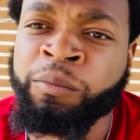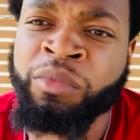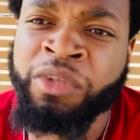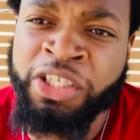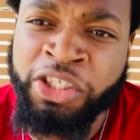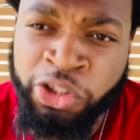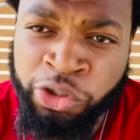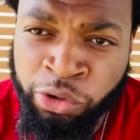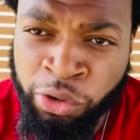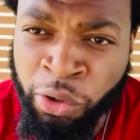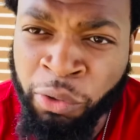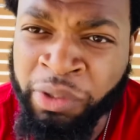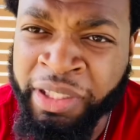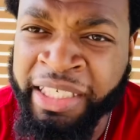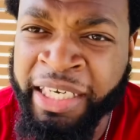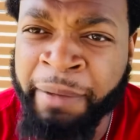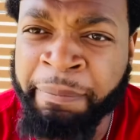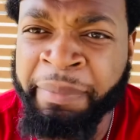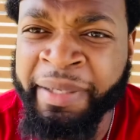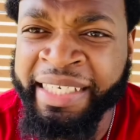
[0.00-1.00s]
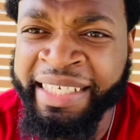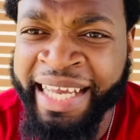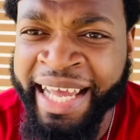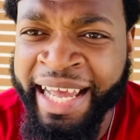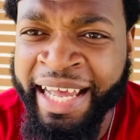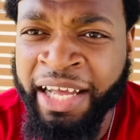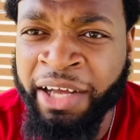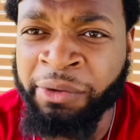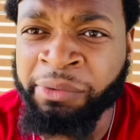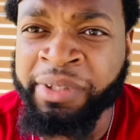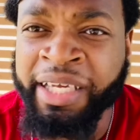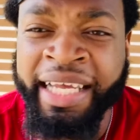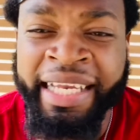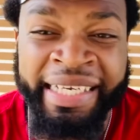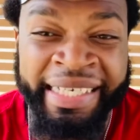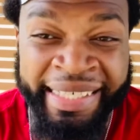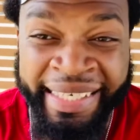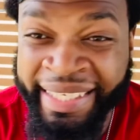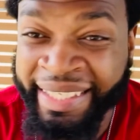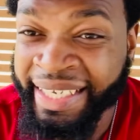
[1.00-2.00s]
scrolling up and down,
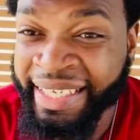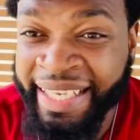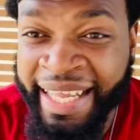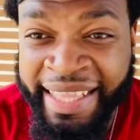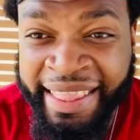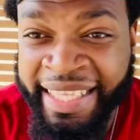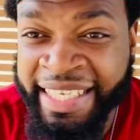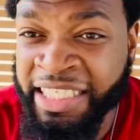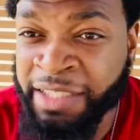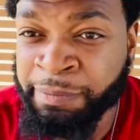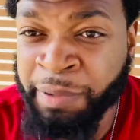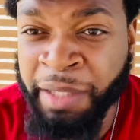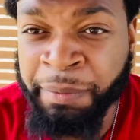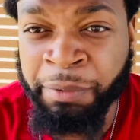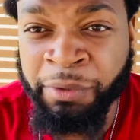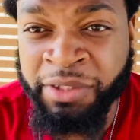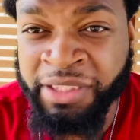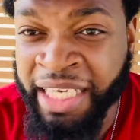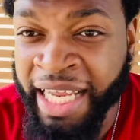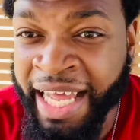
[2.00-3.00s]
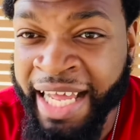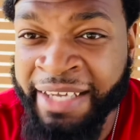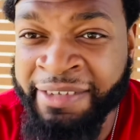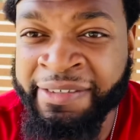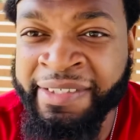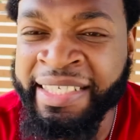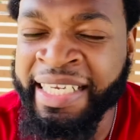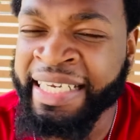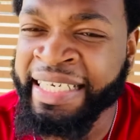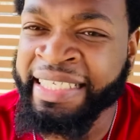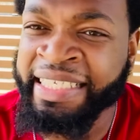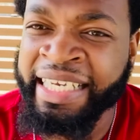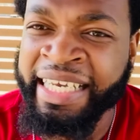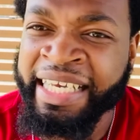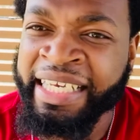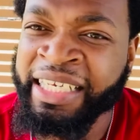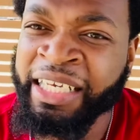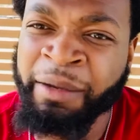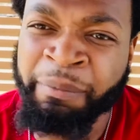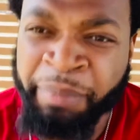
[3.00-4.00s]
looking at these people's lives
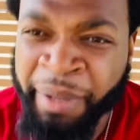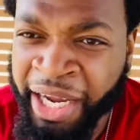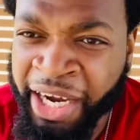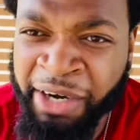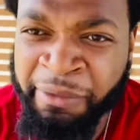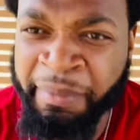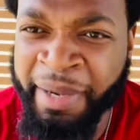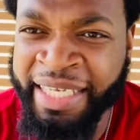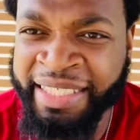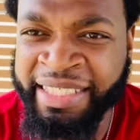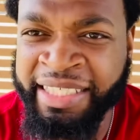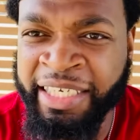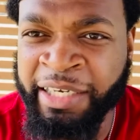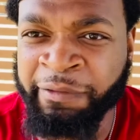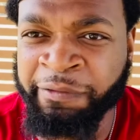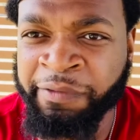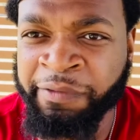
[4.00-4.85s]
and comparing myself.